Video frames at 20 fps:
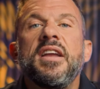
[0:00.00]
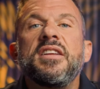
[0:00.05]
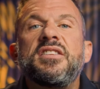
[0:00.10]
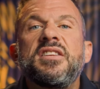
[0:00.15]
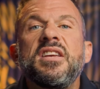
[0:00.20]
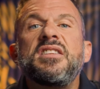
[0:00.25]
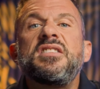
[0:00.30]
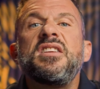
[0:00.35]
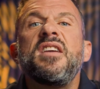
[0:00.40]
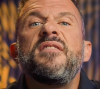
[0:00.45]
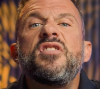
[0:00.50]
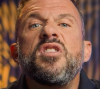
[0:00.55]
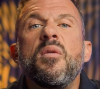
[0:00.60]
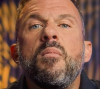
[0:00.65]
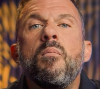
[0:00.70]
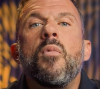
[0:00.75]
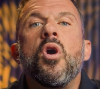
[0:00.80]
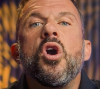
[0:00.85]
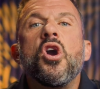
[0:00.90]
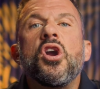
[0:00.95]
It's as if the
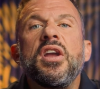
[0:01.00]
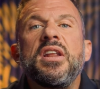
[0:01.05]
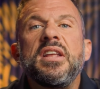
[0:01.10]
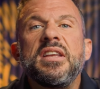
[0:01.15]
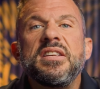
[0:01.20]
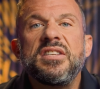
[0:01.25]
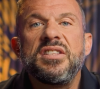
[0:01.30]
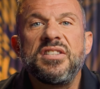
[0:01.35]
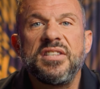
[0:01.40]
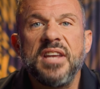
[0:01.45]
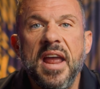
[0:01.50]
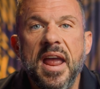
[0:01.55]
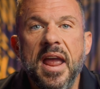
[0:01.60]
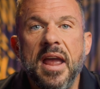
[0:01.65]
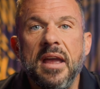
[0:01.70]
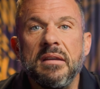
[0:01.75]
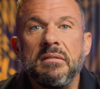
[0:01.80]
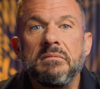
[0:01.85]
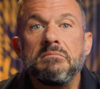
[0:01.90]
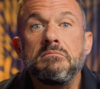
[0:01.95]
market is
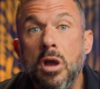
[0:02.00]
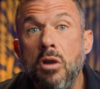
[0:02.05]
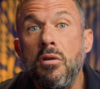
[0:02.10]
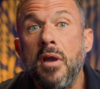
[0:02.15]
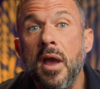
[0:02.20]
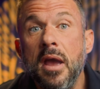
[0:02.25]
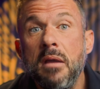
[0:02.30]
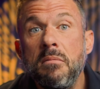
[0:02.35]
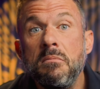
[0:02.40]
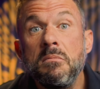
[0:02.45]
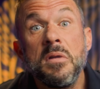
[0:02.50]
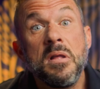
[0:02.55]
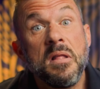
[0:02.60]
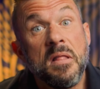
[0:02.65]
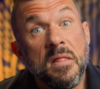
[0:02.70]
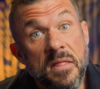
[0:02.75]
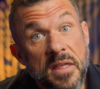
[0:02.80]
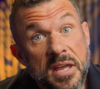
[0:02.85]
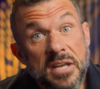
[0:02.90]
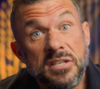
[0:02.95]
saying, okay,
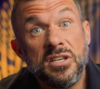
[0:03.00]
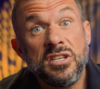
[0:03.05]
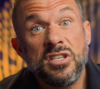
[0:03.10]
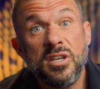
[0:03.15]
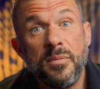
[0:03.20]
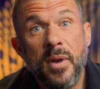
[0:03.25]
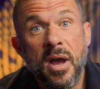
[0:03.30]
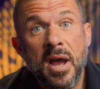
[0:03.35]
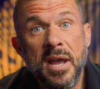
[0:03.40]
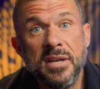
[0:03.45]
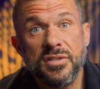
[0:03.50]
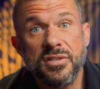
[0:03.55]
this is a buy